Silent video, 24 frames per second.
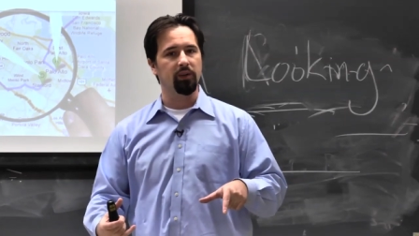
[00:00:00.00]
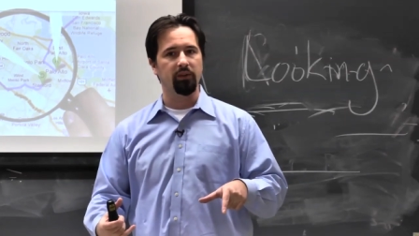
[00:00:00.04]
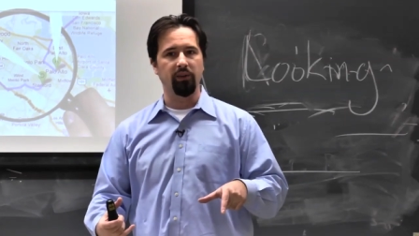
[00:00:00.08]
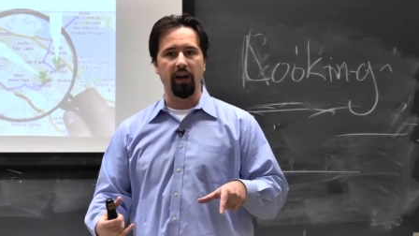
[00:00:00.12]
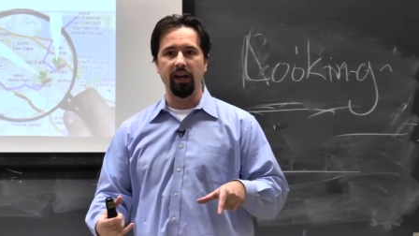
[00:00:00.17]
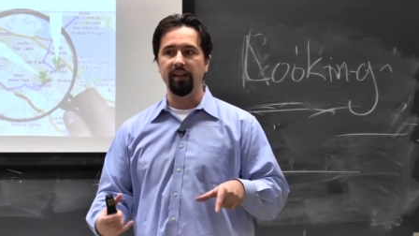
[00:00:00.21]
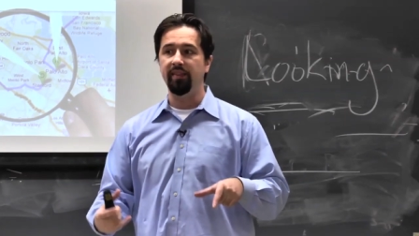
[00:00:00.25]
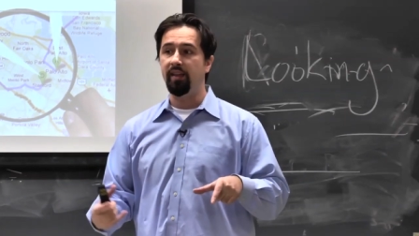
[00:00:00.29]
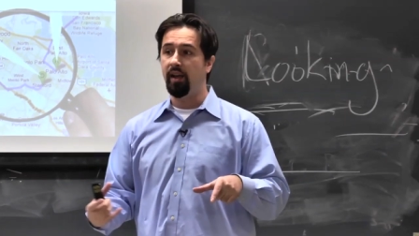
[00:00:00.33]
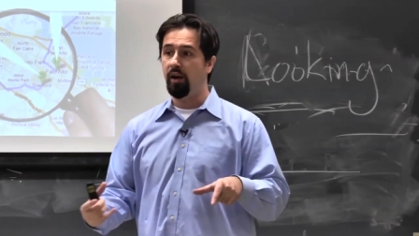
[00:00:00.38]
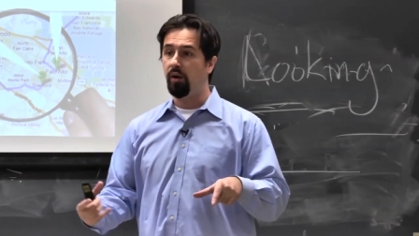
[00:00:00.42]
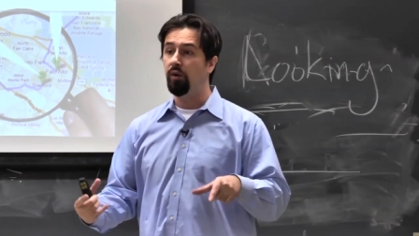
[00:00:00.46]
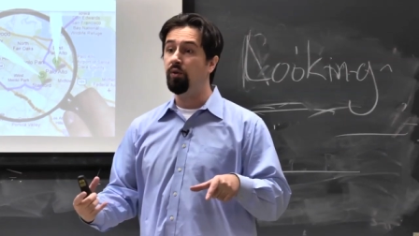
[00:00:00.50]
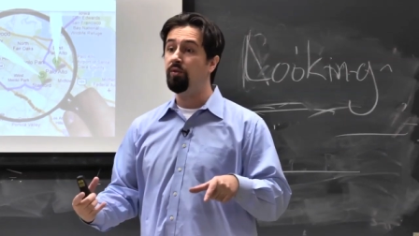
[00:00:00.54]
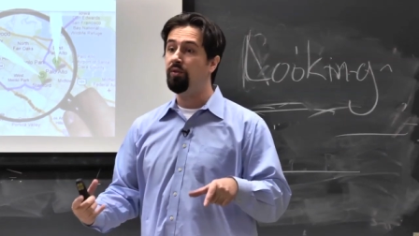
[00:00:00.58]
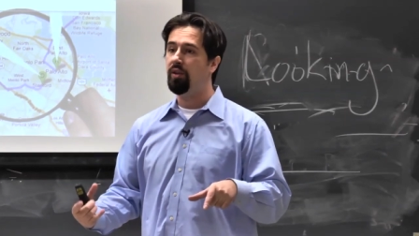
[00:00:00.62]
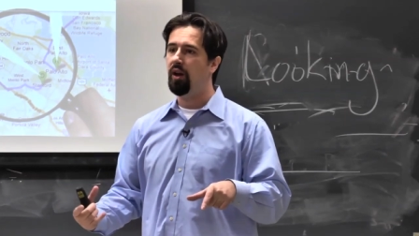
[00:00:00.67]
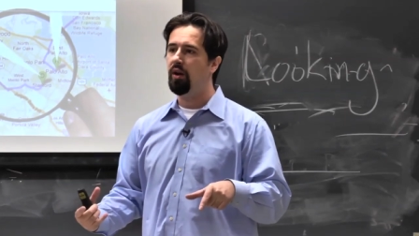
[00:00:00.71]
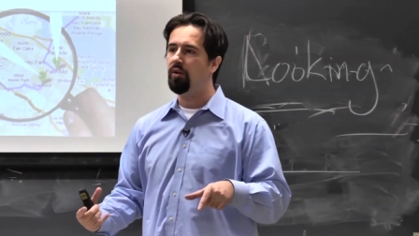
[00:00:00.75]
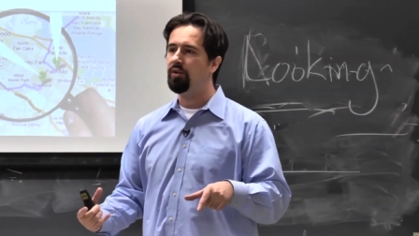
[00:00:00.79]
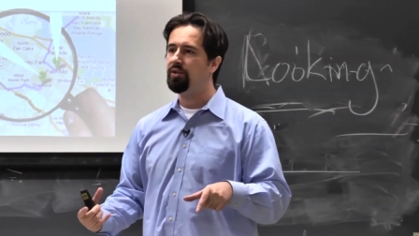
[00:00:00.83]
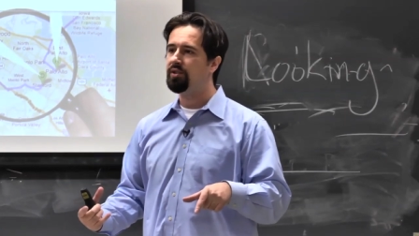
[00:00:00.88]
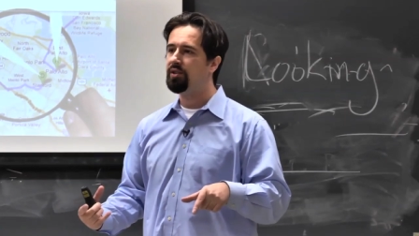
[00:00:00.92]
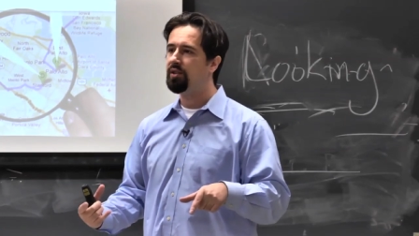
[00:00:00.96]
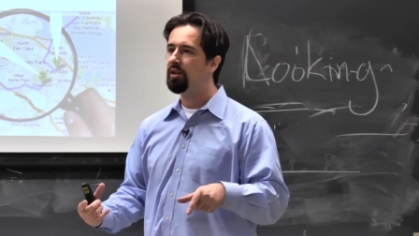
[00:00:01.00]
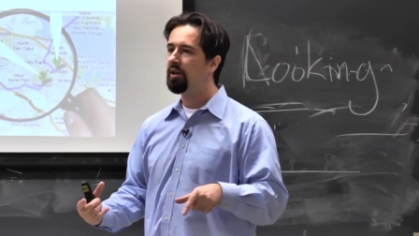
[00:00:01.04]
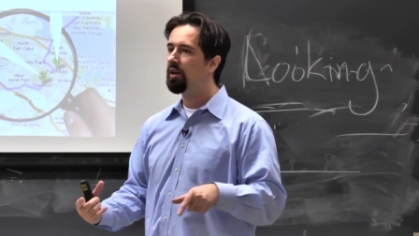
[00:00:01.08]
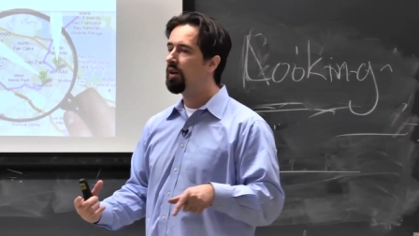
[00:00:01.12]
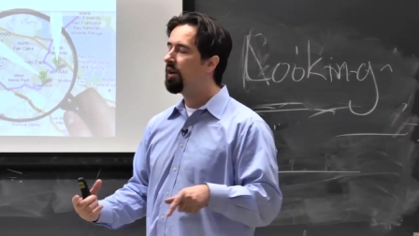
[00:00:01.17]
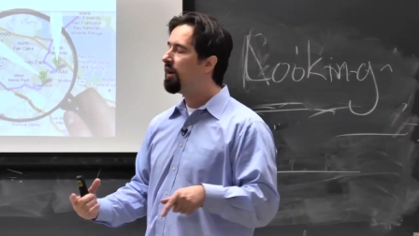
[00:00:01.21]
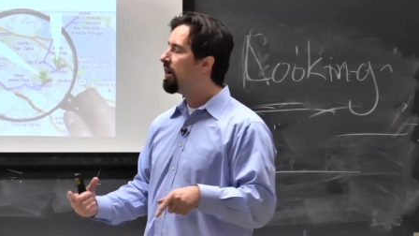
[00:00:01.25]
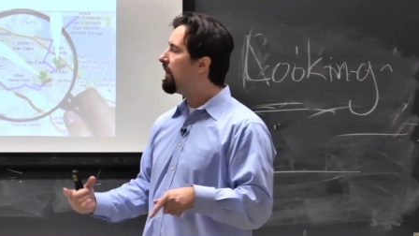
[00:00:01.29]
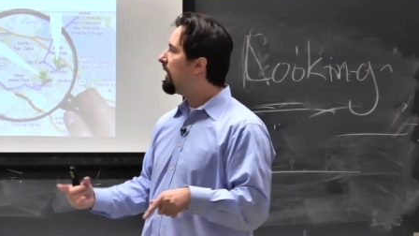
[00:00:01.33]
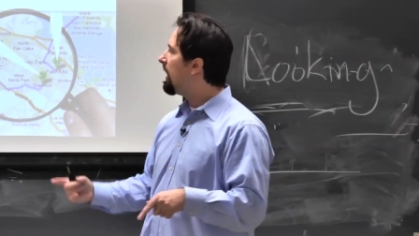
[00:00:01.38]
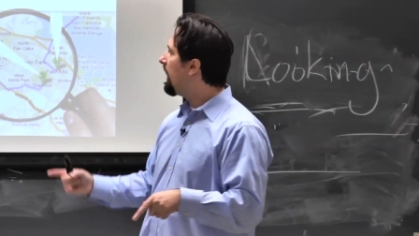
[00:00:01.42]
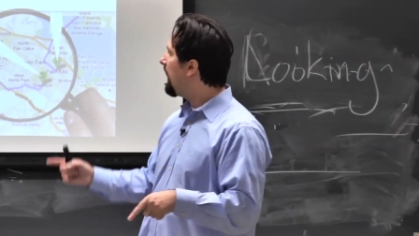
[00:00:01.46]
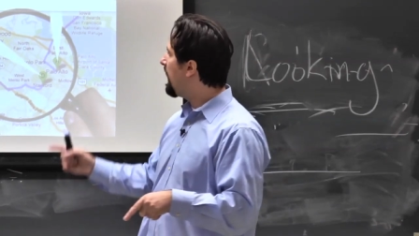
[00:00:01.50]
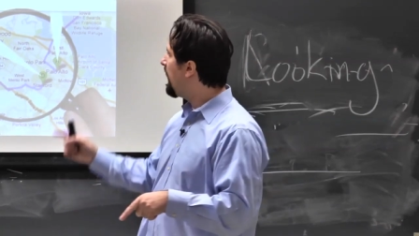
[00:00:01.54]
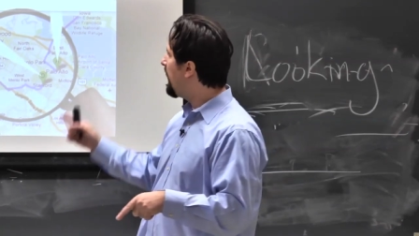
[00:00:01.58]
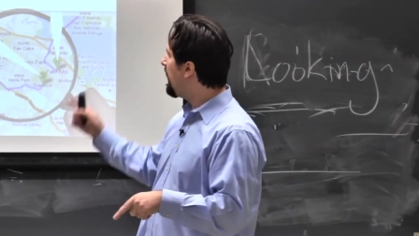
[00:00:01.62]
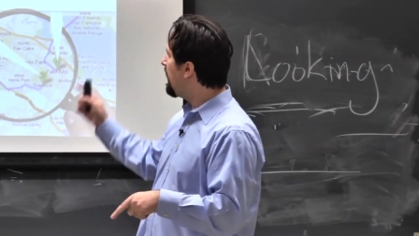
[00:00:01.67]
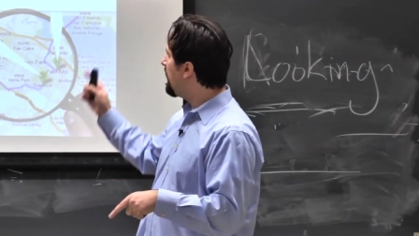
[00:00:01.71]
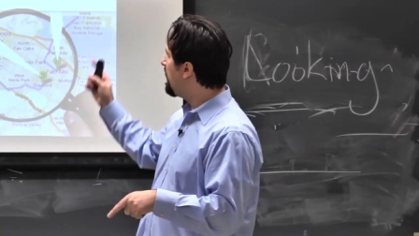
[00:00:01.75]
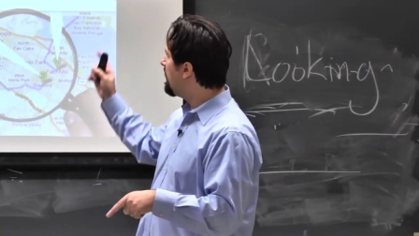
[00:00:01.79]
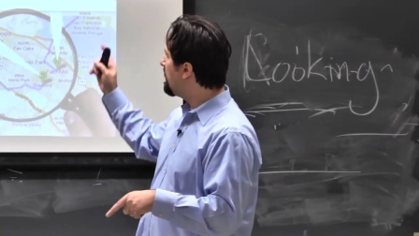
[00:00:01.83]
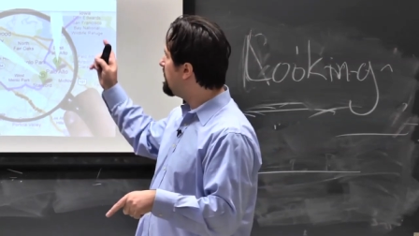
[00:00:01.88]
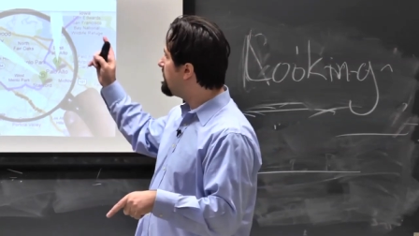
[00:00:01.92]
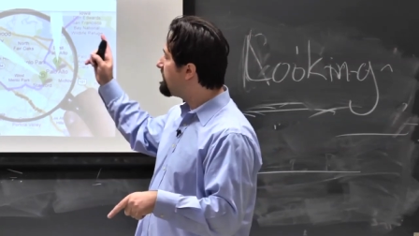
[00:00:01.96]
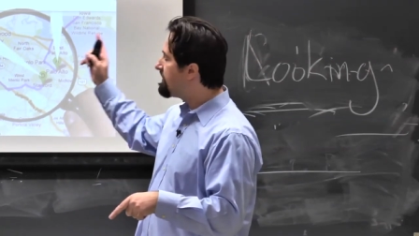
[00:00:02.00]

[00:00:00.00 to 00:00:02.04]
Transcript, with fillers: right? They own those. Uh,